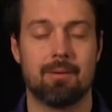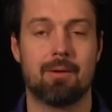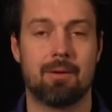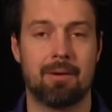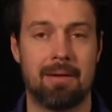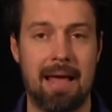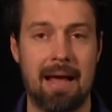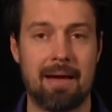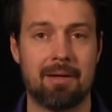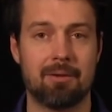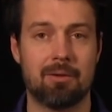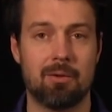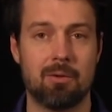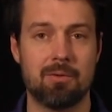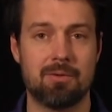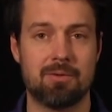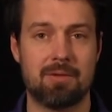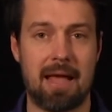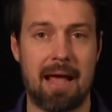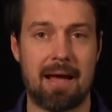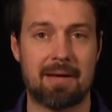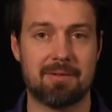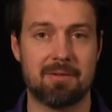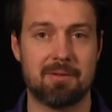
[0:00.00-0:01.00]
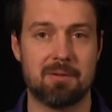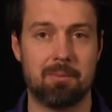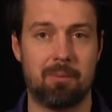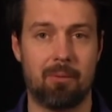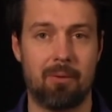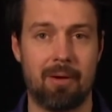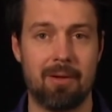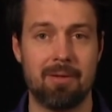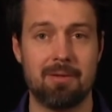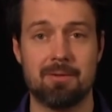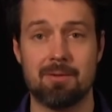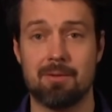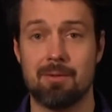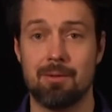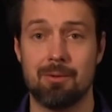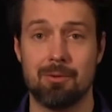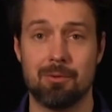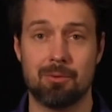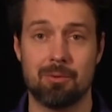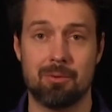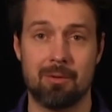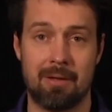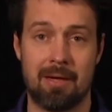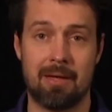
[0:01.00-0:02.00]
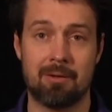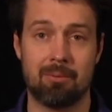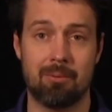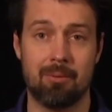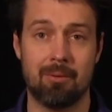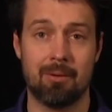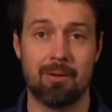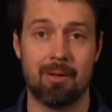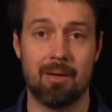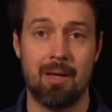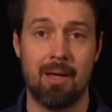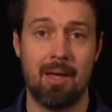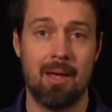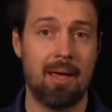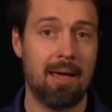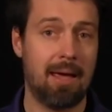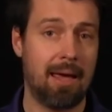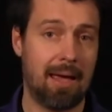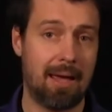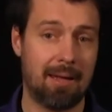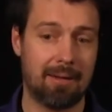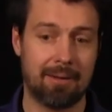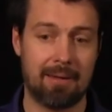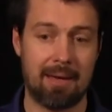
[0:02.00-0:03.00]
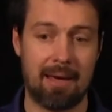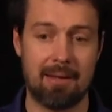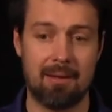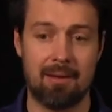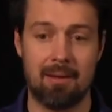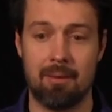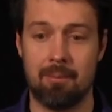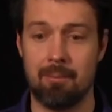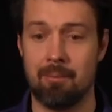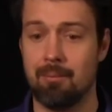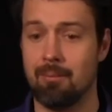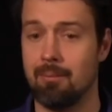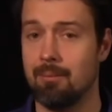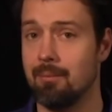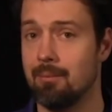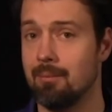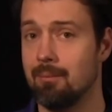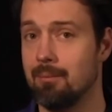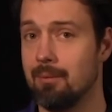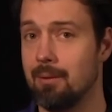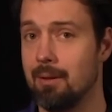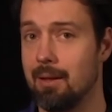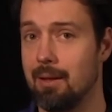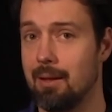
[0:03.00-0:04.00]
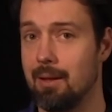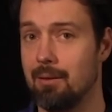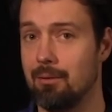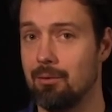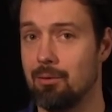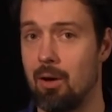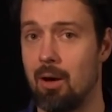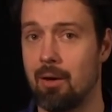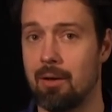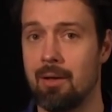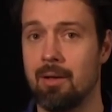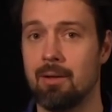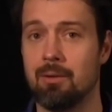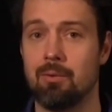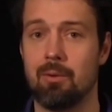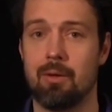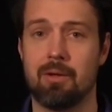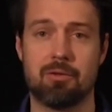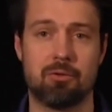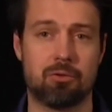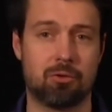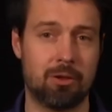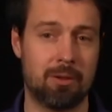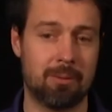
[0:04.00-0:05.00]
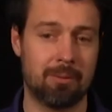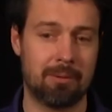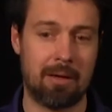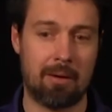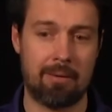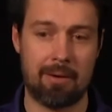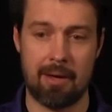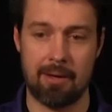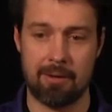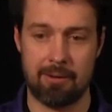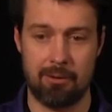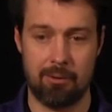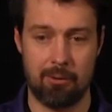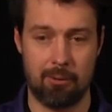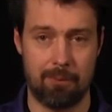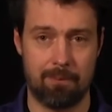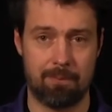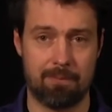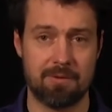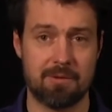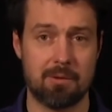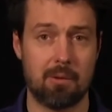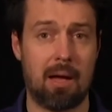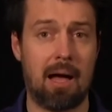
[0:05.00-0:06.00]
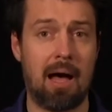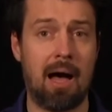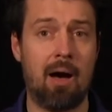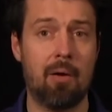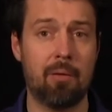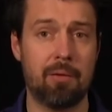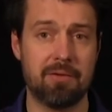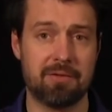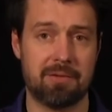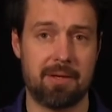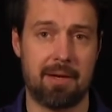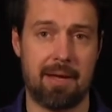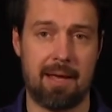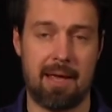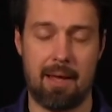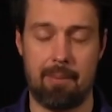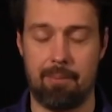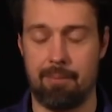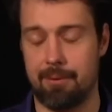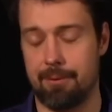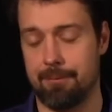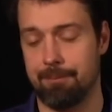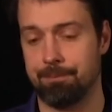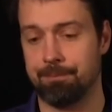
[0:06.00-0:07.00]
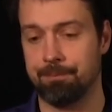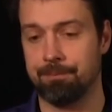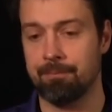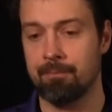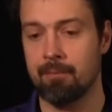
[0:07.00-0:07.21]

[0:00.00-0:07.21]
connect those access points to the network and get them talking to Extreme Cloud IQ. So how does that happen?